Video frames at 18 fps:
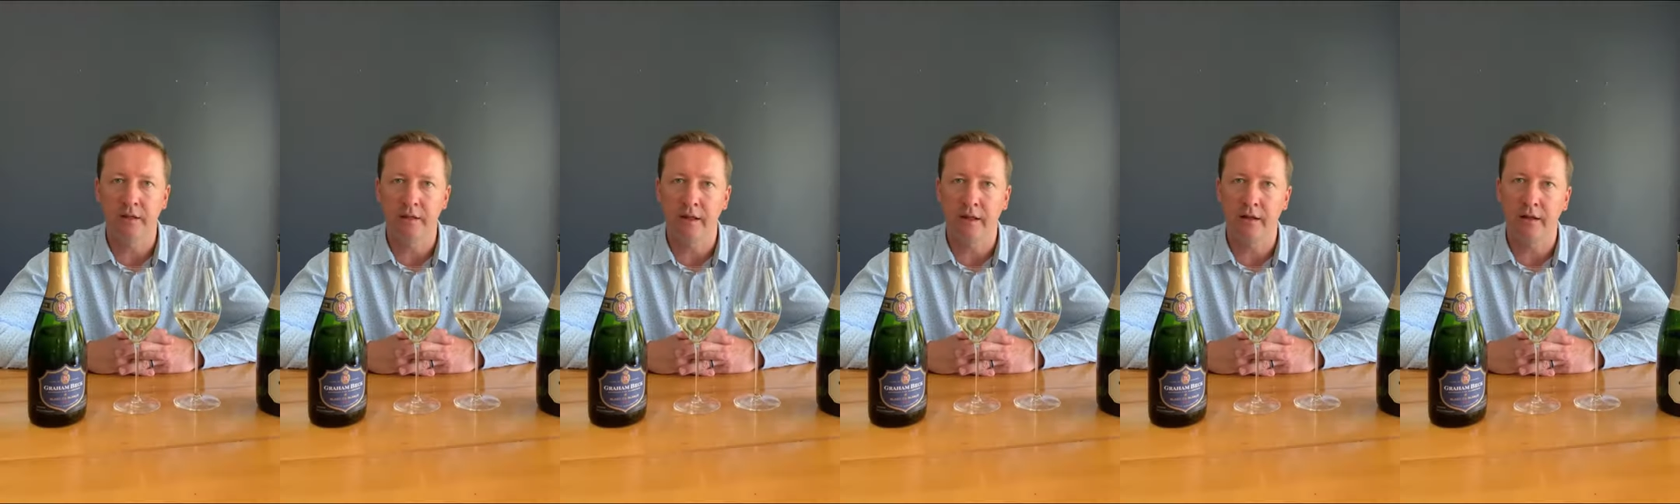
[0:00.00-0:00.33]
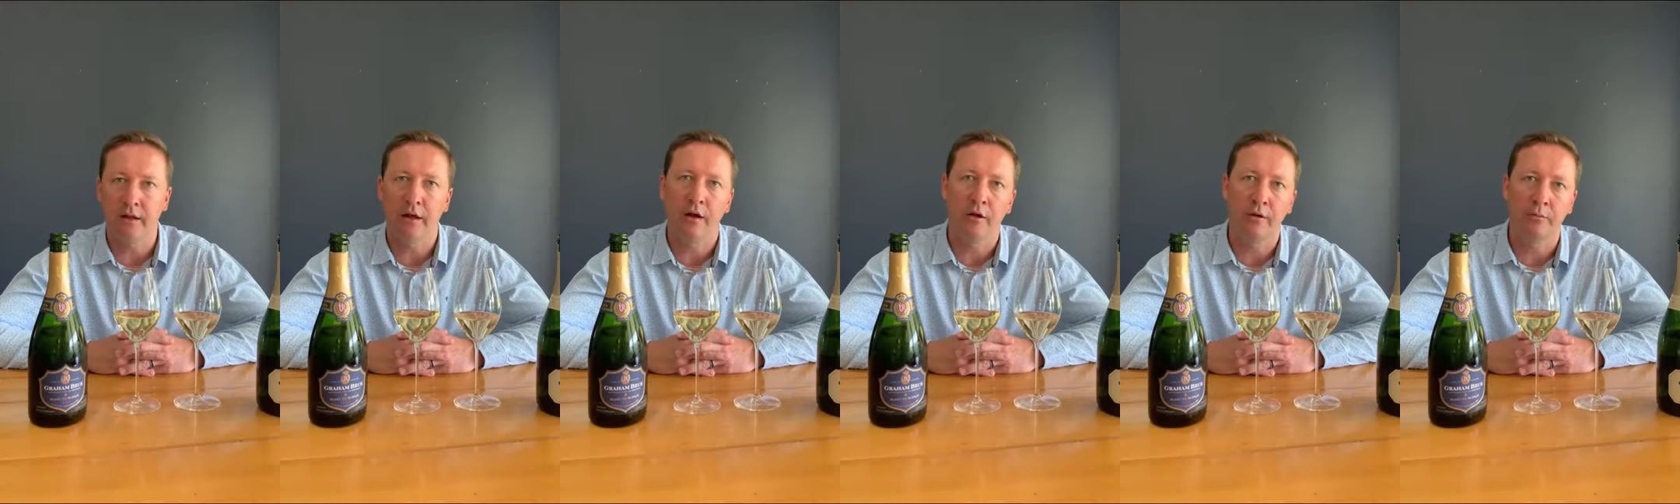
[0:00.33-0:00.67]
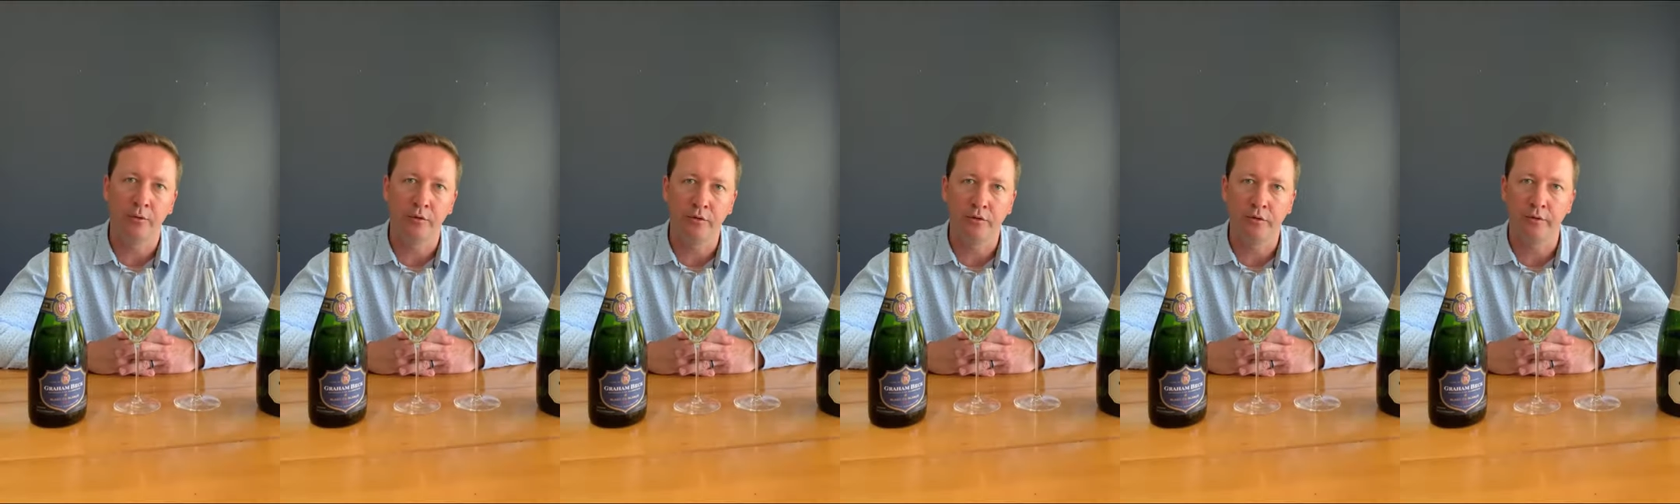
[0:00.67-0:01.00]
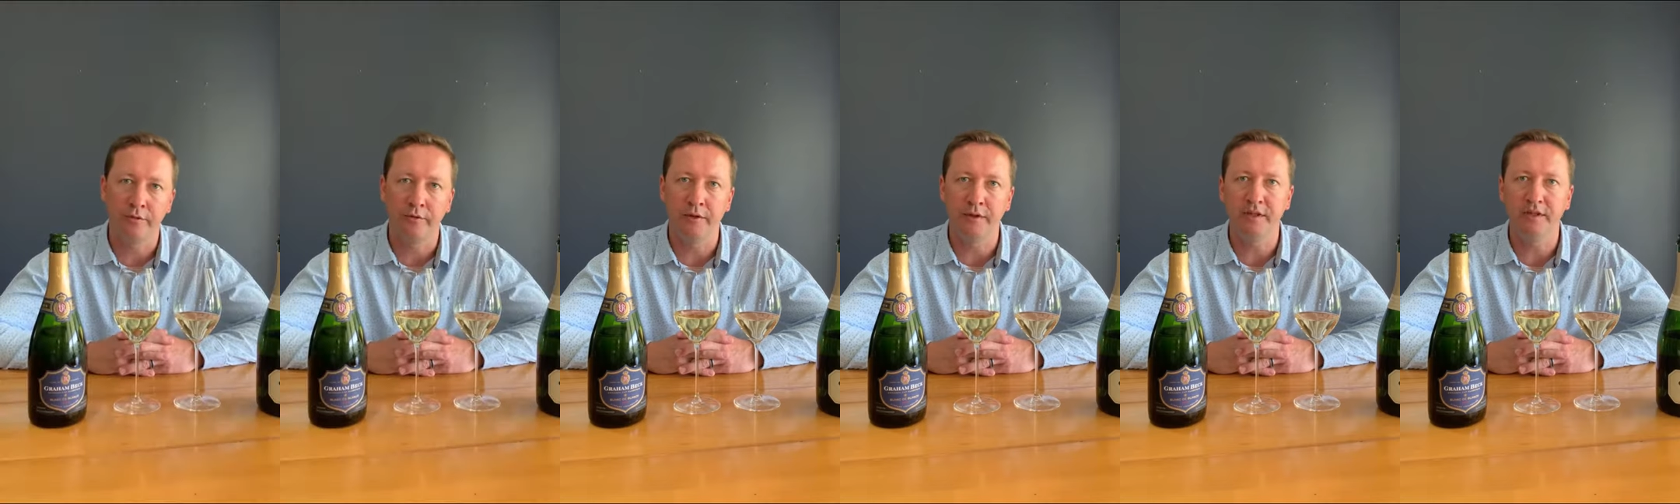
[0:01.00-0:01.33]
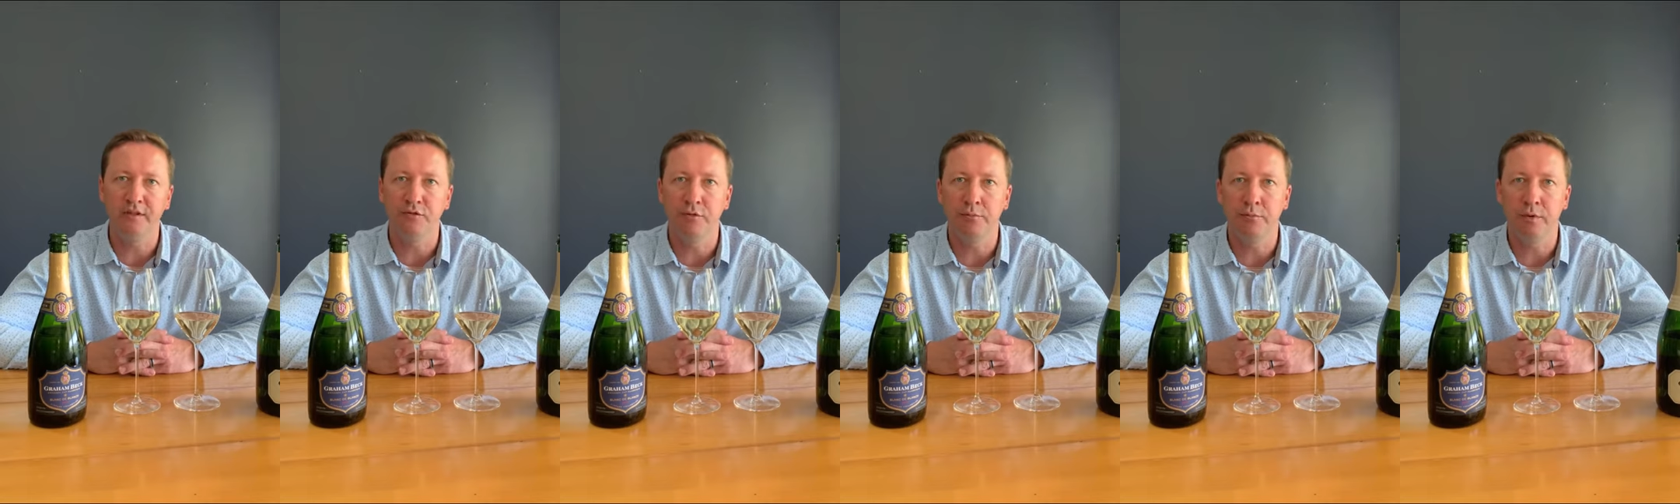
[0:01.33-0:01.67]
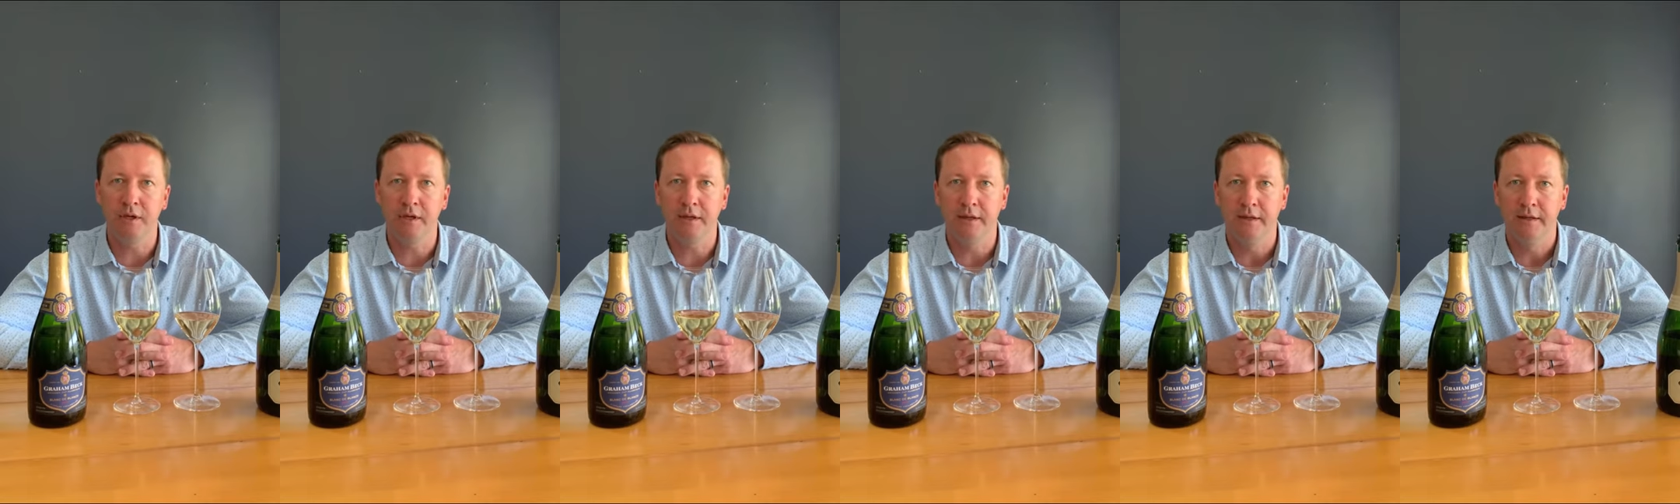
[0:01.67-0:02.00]
than our Brut non-vintage would
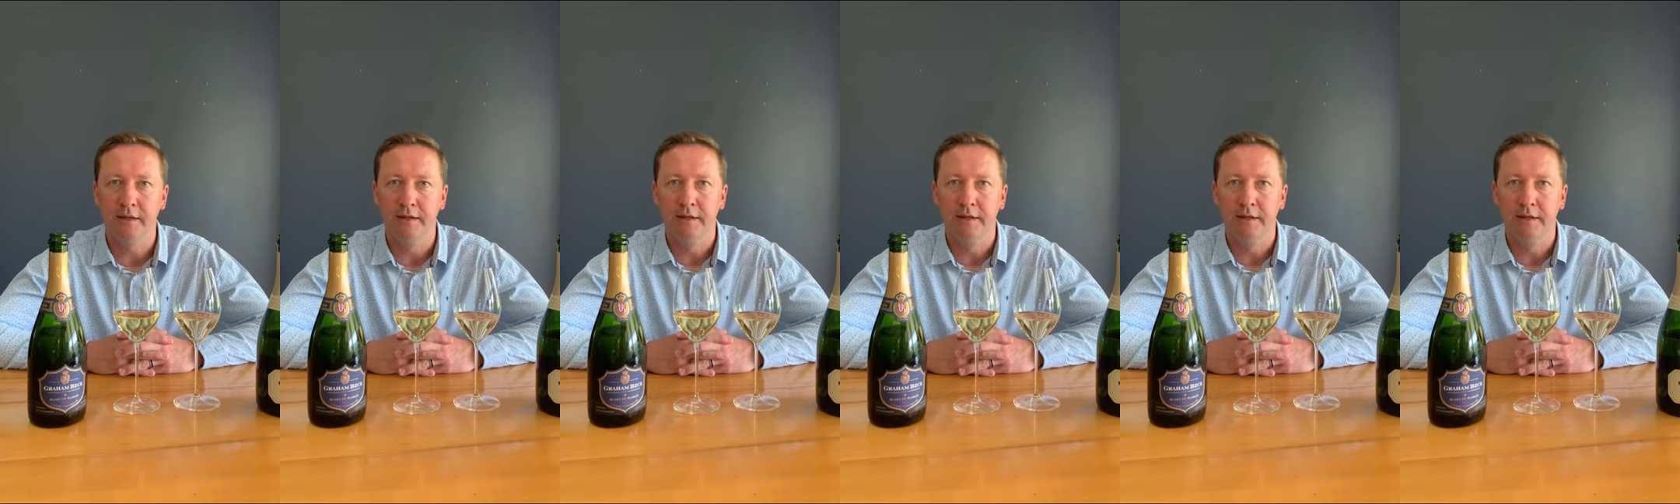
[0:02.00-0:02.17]
be.